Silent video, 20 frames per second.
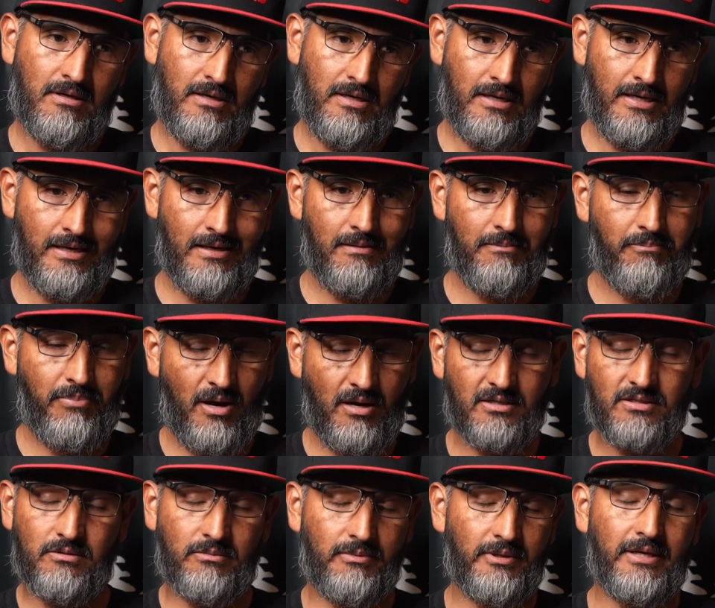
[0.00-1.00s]
and
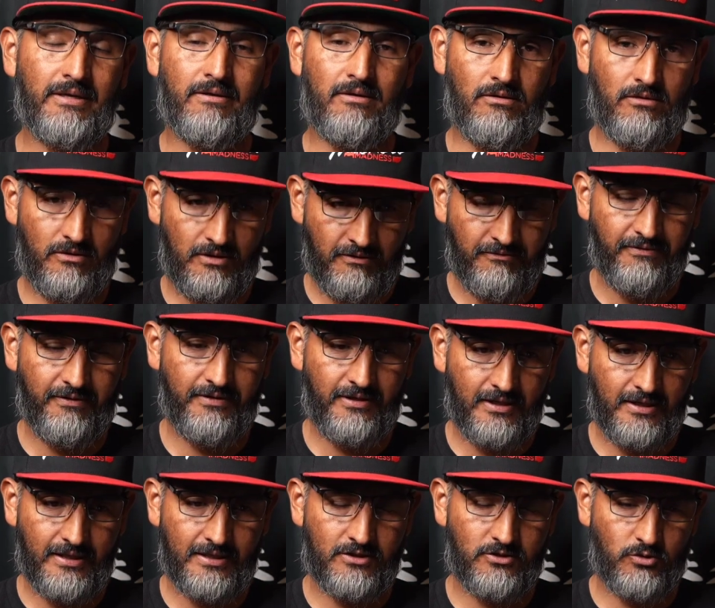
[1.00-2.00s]
possibly the
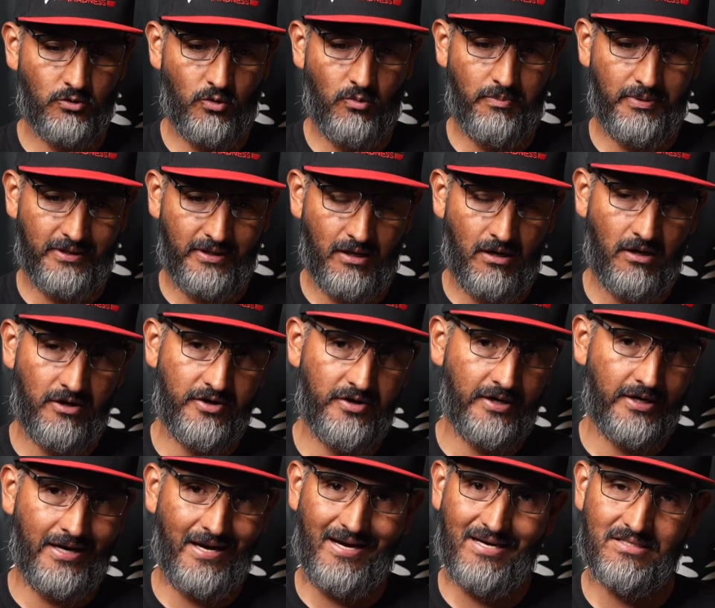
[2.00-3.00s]
50Ks too, but the
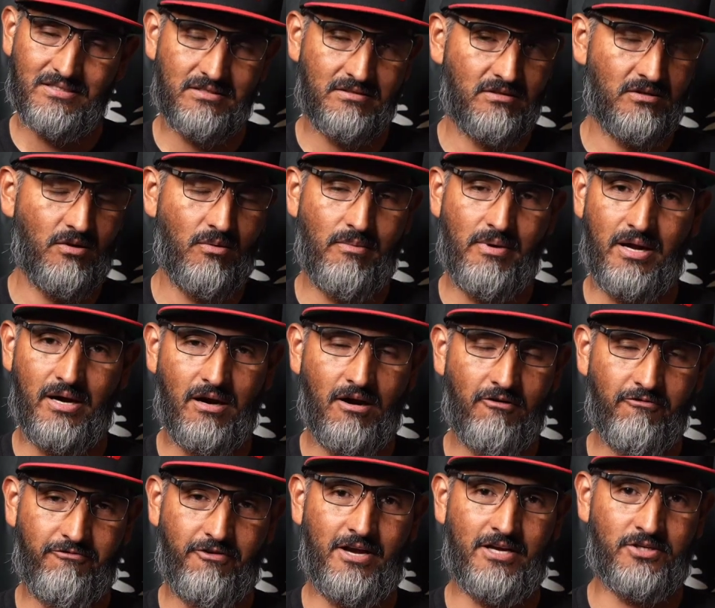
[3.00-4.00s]
100Ks, no matter how
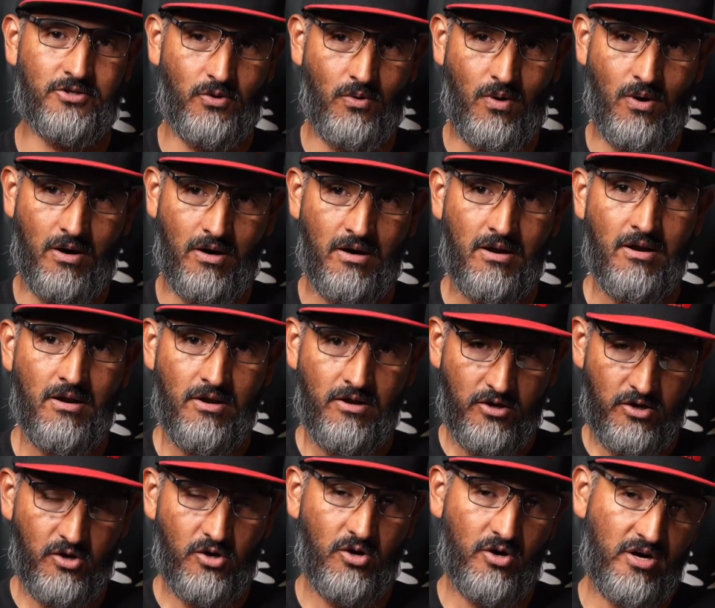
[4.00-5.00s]
fast you are,
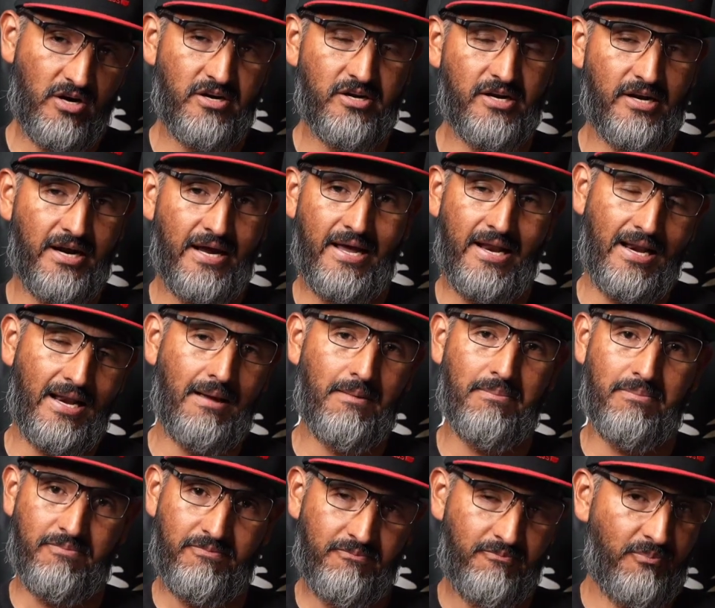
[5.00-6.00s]
you're going to need a
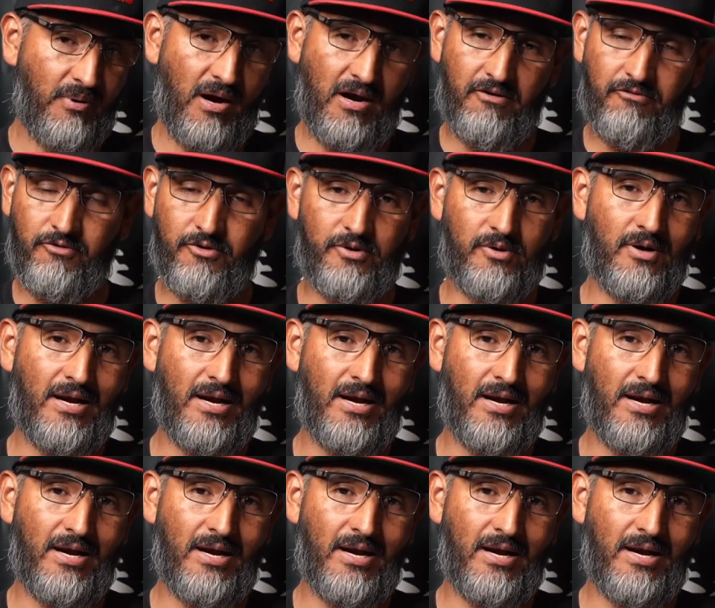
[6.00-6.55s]
headlamp probably for your